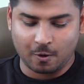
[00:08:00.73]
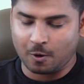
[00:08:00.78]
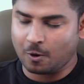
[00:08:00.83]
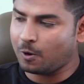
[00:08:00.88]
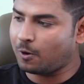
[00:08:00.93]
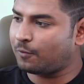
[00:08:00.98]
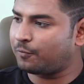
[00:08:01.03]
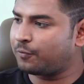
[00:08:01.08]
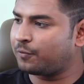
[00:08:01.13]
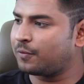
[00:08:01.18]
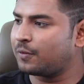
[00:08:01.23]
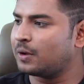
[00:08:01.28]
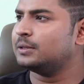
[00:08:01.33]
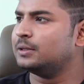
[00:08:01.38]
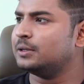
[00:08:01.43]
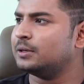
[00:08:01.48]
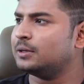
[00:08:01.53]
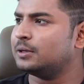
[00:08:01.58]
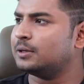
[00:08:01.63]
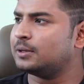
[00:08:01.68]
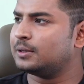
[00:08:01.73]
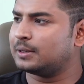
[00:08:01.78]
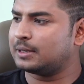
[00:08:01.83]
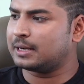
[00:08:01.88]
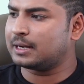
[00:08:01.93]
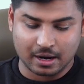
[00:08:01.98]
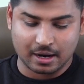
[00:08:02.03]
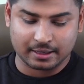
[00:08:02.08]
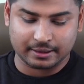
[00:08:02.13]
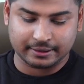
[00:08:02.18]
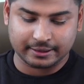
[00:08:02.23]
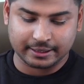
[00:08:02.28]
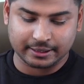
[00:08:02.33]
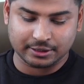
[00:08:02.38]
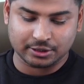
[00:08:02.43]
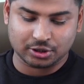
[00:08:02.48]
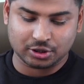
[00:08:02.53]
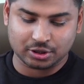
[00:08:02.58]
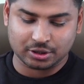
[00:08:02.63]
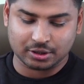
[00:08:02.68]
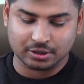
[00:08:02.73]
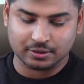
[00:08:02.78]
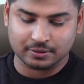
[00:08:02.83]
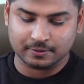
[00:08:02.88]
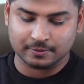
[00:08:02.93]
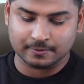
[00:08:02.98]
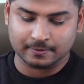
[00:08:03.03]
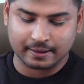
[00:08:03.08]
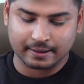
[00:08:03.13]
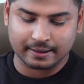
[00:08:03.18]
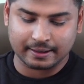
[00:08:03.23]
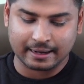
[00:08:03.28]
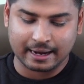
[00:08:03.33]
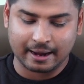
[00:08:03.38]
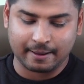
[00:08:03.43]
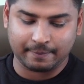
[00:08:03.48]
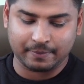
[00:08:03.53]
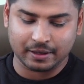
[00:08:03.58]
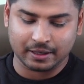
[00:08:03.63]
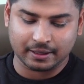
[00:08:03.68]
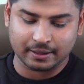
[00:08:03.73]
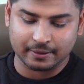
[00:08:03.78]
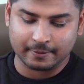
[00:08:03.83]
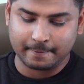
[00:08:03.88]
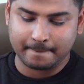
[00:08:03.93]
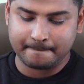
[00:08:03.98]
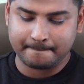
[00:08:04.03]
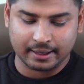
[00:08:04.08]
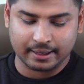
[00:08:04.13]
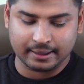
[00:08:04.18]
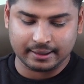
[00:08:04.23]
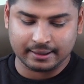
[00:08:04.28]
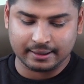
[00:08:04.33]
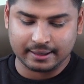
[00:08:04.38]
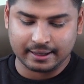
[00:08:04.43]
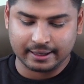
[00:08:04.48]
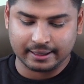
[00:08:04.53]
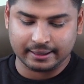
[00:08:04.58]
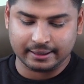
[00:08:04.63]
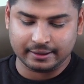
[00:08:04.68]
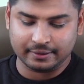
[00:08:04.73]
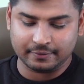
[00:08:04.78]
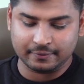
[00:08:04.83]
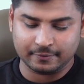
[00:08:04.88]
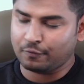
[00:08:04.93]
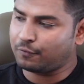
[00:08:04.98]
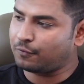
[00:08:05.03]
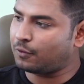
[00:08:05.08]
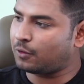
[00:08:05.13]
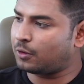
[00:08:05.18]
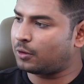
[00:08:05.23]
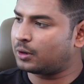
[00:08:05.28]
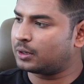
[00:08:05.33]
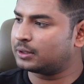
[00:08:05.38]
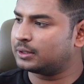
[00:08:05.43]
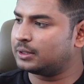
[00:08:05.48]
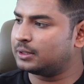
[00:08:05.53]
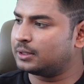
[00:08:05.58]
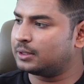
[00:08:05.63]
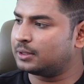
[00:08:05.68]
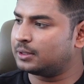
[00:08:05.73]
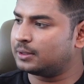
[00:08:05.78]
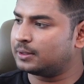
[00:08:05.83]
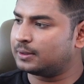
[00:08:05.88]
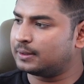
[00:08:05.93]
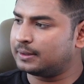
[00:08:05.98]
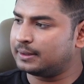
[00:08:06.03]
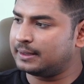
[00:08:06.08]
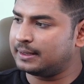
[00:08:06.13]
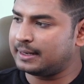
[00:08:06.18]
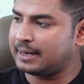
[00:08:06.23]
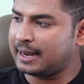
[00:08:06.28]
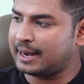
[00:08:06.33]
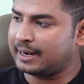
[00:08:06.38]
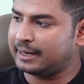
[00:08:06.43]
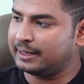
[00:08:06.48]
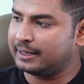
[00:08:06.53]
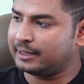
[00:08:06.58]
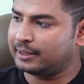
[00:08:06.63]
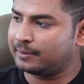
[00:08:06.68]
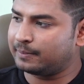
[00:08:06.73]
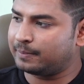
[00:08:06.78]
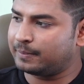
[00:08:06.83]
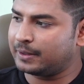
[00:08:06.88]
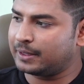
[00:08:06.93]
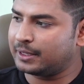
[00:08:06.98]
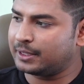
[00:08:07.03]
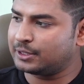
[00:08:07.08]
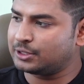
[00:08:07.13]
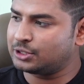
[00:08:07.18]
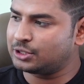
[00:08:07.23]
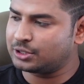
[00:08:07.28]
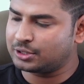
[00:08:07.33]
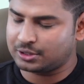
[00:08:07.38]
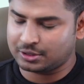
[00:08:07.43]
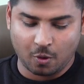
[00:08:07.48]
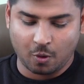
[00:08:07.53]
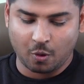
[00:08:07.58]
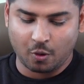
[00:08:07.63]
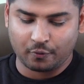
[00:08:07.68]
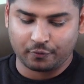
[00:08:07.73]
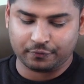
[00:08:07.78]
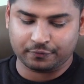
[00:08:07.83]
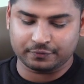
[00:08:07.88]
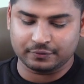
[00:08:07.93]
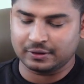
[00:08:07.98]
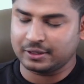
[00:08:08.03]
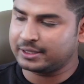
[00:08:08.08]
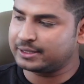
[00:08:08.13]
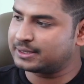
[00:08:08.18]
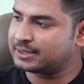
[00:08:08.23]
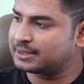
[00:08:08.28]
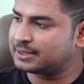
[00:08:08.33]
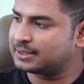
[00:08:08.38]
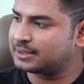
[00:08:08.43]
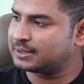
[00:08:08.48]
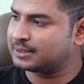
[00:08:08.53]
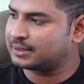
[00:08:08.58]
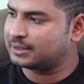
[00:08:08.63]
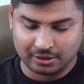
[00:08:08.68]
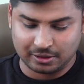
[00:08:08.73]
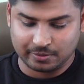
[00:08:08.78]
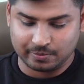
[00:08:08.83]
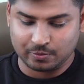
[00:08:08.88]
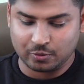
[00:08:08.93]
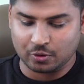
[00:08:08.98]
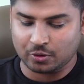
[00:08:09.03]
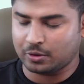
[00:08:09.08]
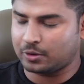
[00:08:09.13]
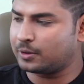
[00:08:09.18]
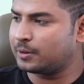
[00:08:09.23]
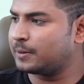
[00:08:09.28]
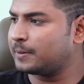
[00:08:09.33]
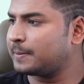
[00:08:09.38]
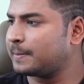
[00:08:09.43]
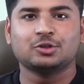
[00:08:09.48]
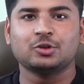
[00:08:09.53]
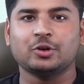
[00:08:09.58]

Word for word: of the attention grabbing headline for the landing page of this ebook?